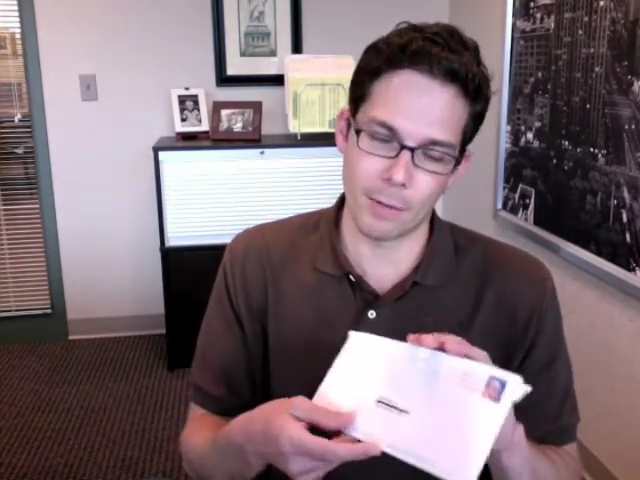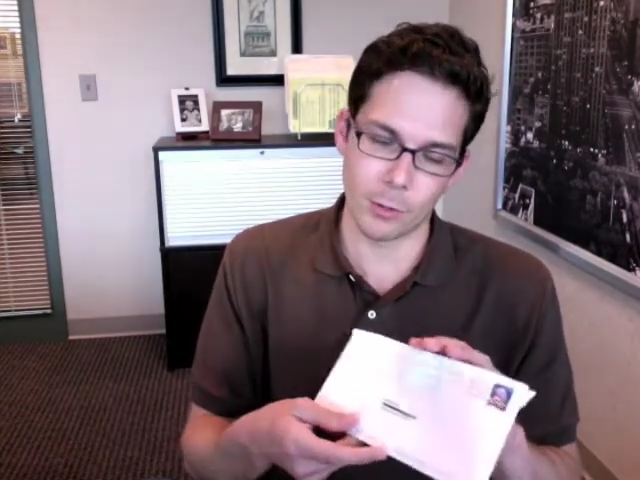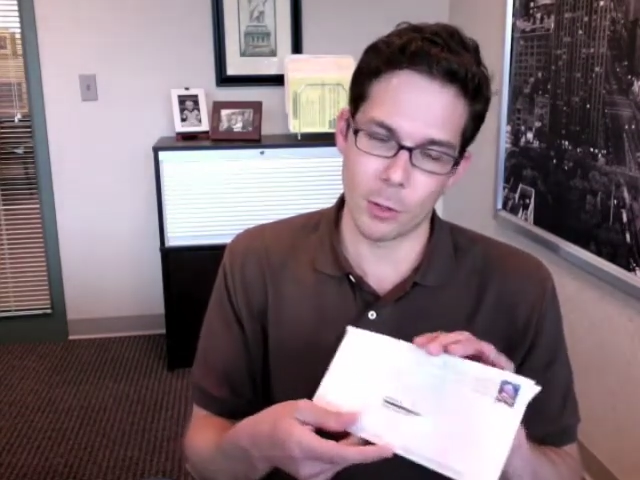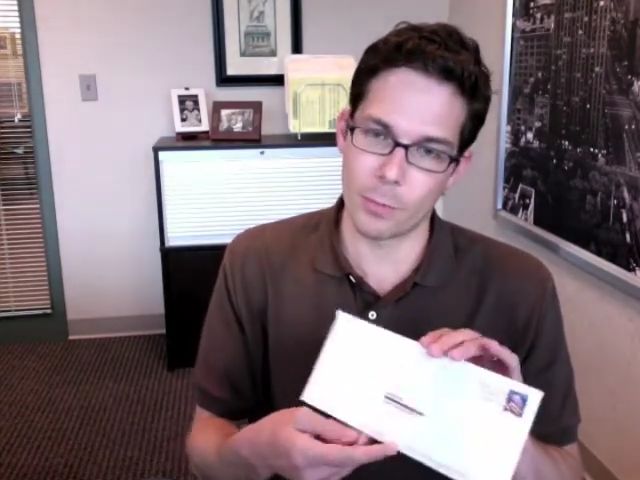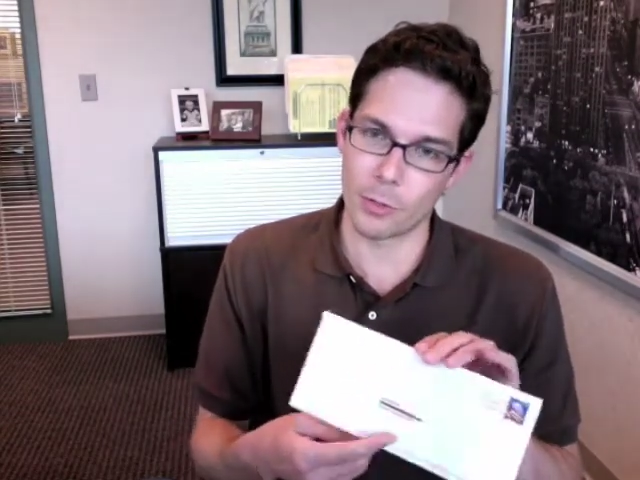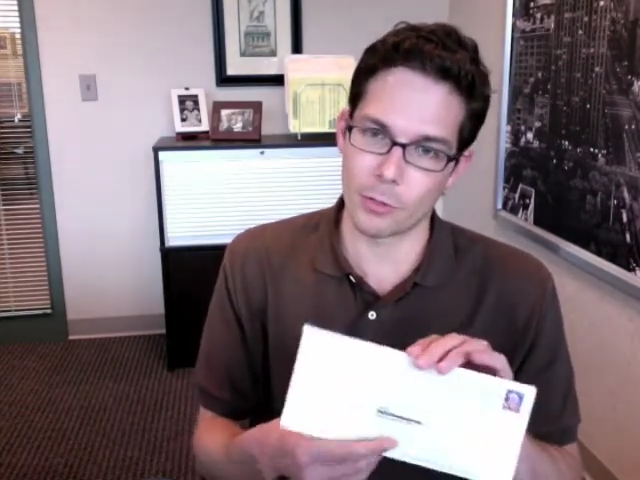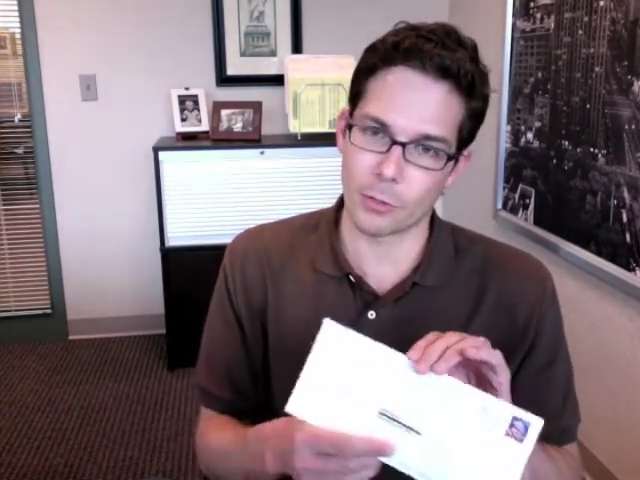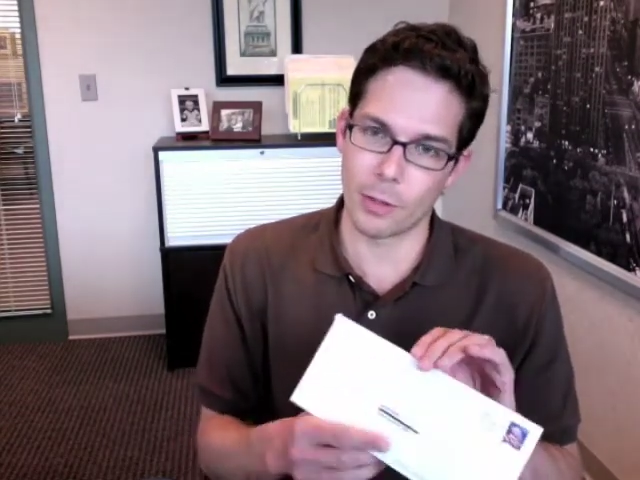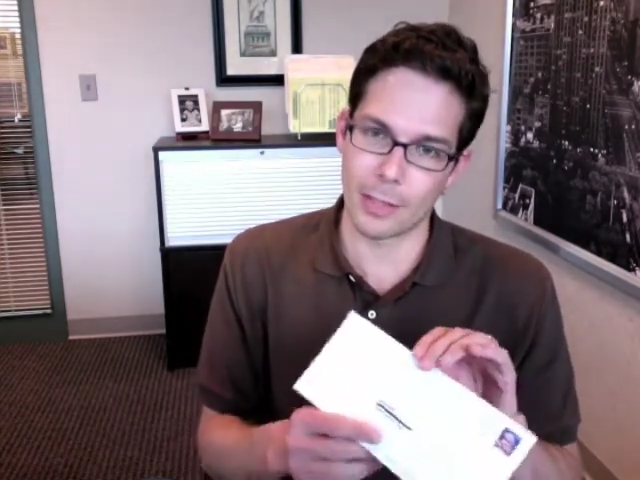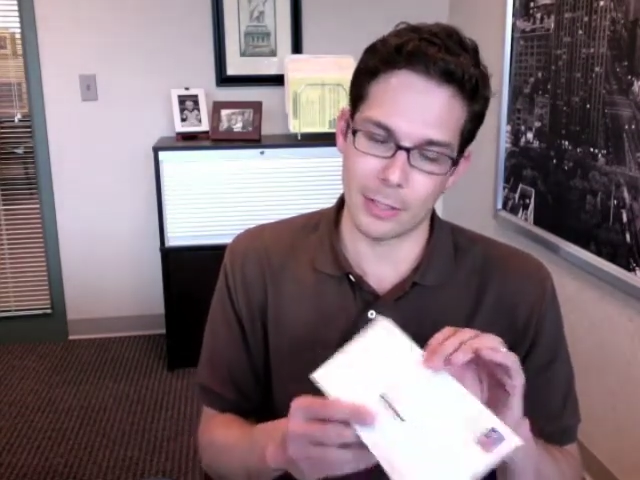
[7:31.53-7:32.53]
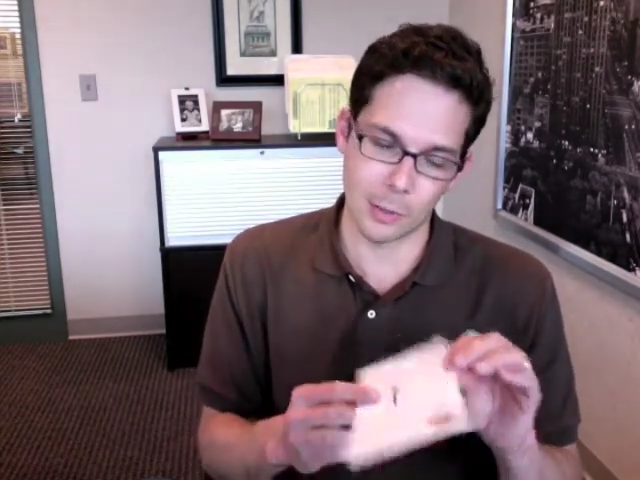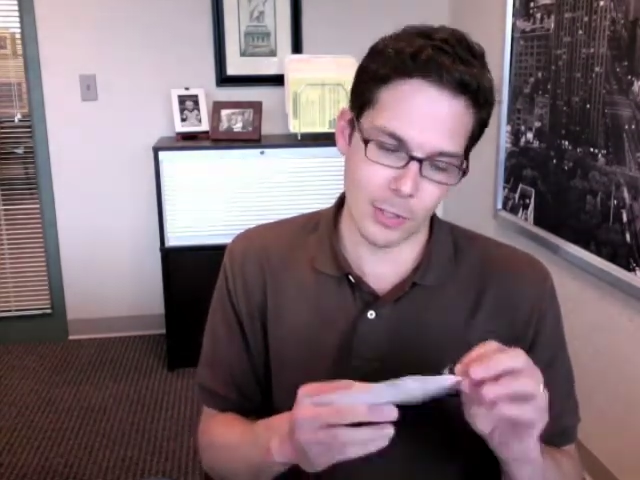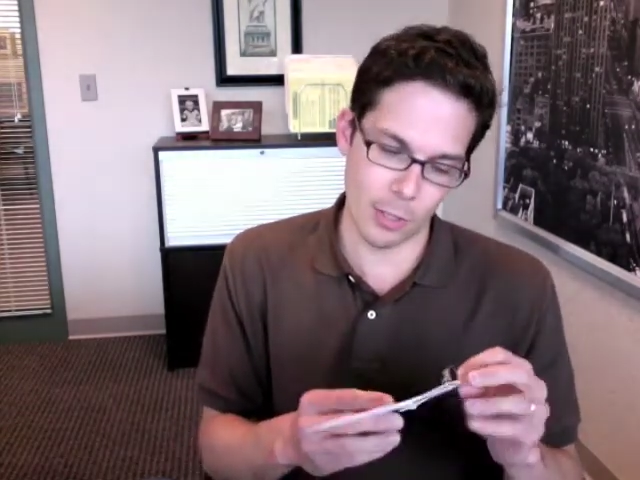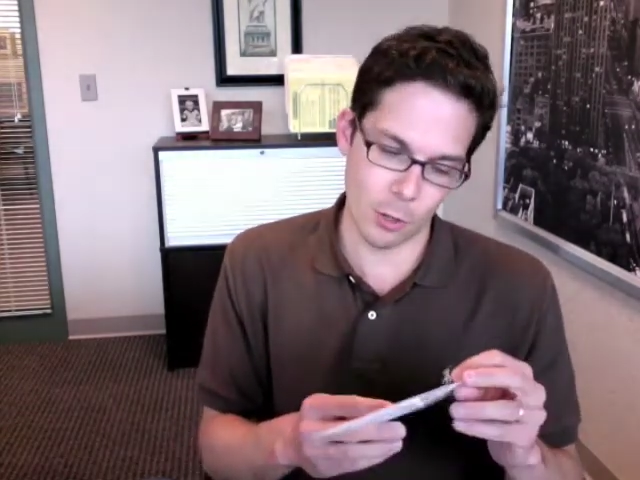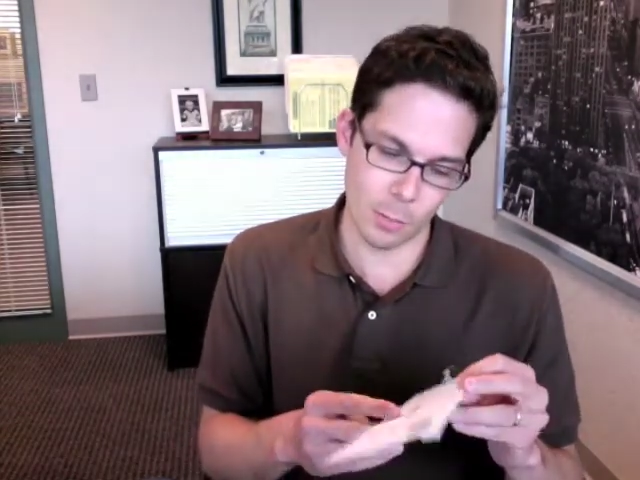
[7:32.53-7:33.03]
envelope. This is likely
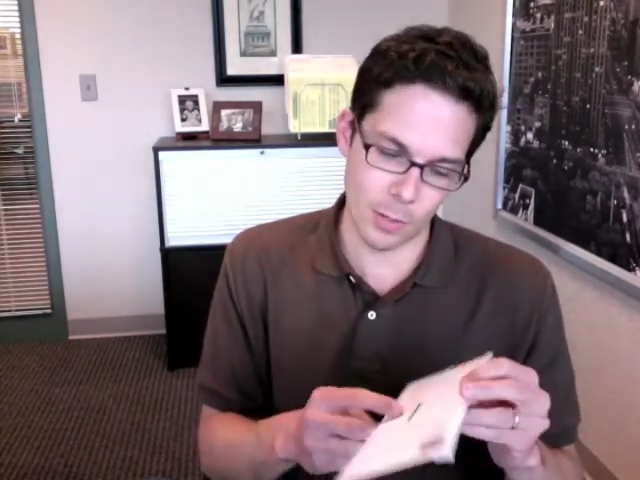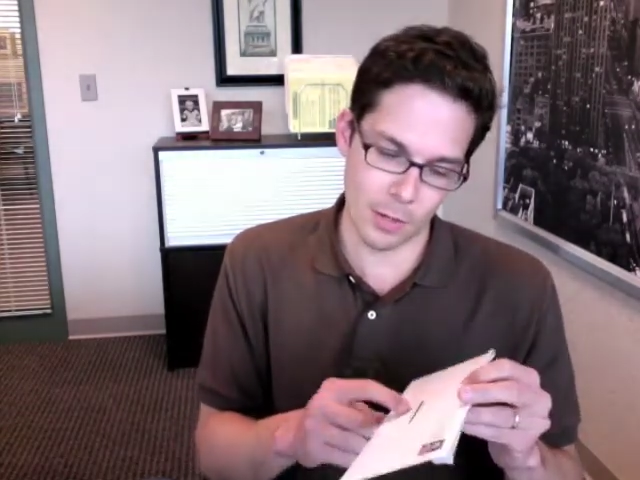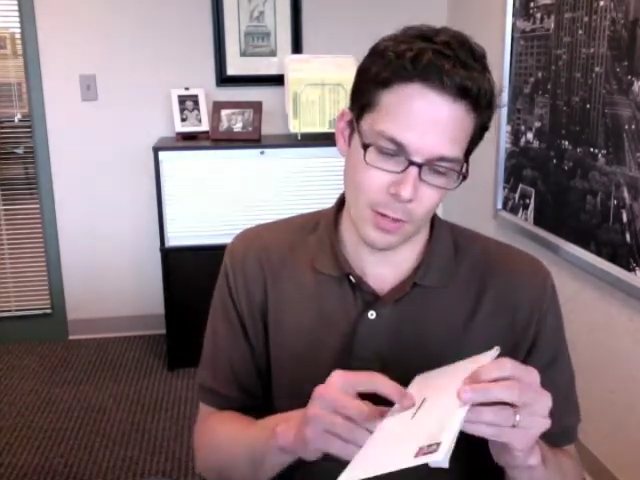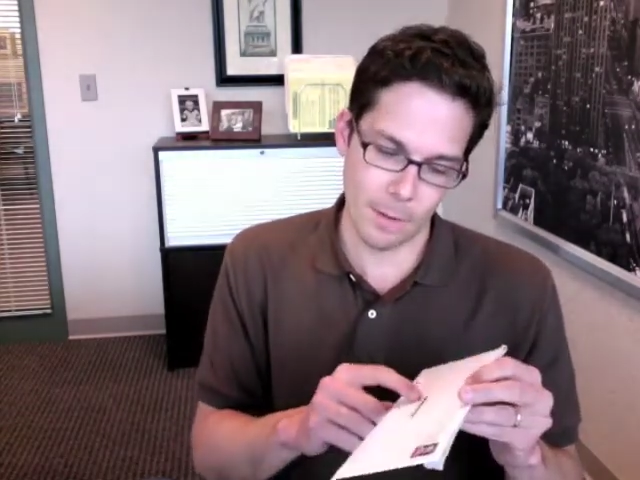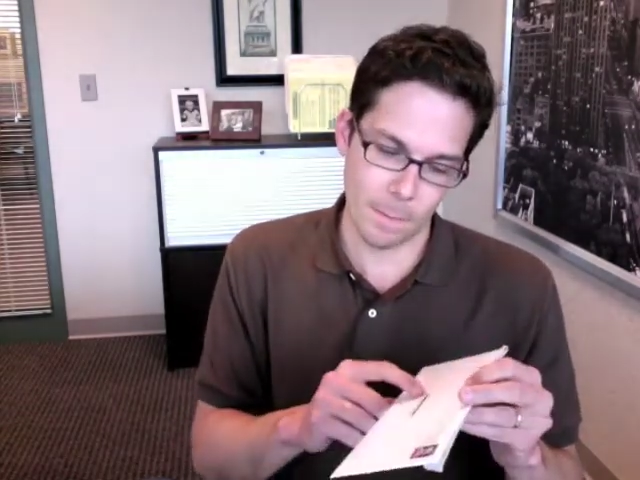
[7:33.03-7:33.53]
going to get open.